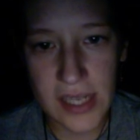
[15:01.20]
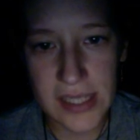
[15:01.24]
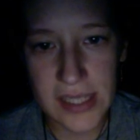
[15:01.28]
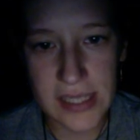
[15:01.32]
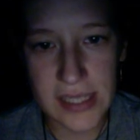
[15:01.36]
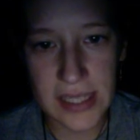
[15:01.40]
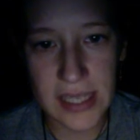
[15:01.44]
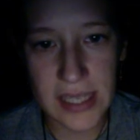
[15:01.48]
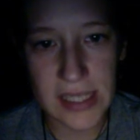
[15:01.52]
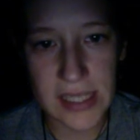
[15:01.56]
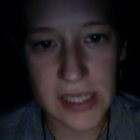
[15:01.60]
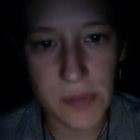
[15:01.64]
it
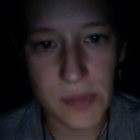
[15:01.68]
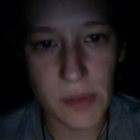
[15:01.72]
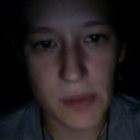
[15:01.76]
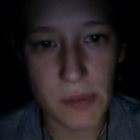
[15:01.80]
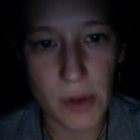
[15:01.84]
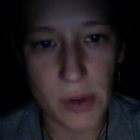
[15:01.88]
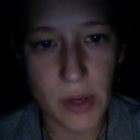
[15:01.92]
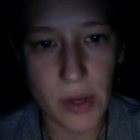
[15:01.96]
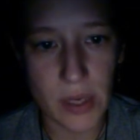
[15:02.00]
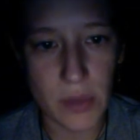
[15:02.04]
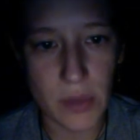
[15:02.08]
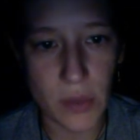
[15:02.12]
against my
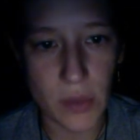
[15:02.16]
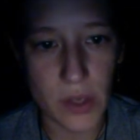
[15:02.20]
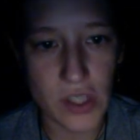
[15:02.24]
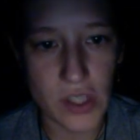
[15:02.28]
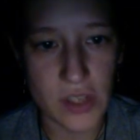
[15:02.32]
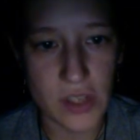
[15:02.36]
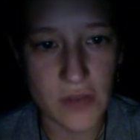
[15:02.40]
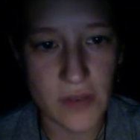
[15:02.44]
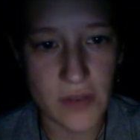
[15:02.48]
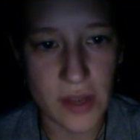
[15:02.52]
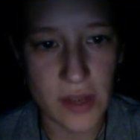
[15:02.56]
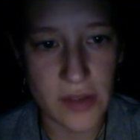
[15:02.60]
pocket watch
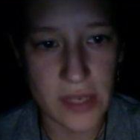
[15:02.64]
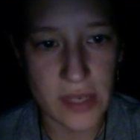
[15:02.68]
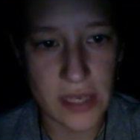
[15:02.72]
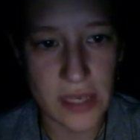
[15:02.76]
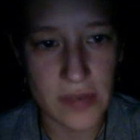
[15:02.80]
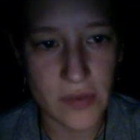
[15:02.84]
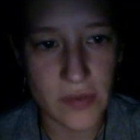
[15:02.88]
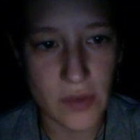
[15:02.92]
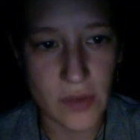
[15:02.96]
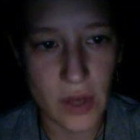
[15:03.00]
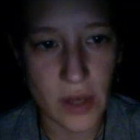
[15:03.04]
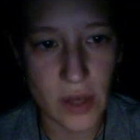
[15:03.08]
and found I
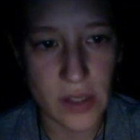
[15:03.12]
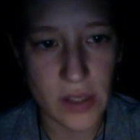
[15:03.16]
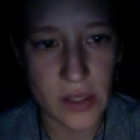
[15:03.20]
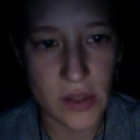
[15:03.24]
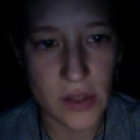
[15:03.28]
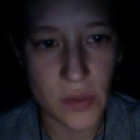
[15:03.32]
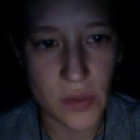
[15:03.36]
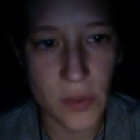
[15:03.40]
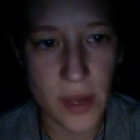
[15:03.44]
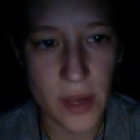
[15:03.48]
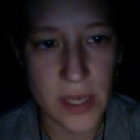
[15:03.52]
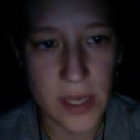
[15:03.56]
had forgotten
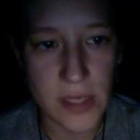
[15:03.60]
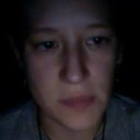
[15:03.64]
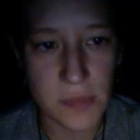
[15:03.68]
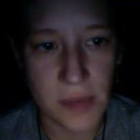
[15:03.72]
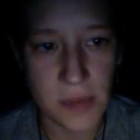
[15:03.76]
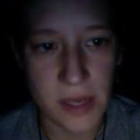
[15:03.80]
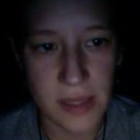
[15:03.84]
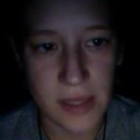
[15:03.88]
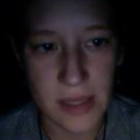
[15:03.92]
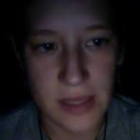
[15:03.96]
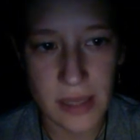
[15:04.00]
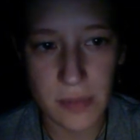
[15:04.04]
to wind
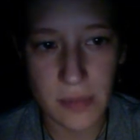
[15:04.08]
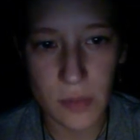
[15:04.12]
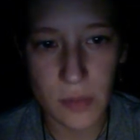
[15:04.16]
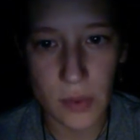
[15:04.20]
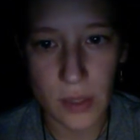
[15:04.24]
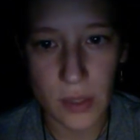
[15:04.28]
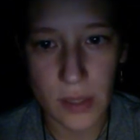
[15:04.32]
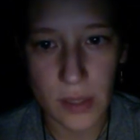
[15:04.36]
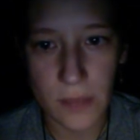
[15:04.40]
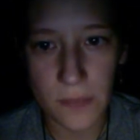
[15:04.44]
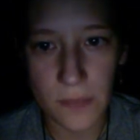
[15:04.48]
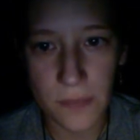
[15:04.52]
mine that
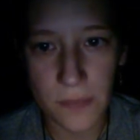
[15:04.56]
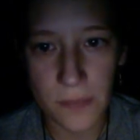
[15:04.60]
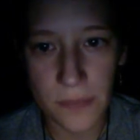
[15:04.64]
morning.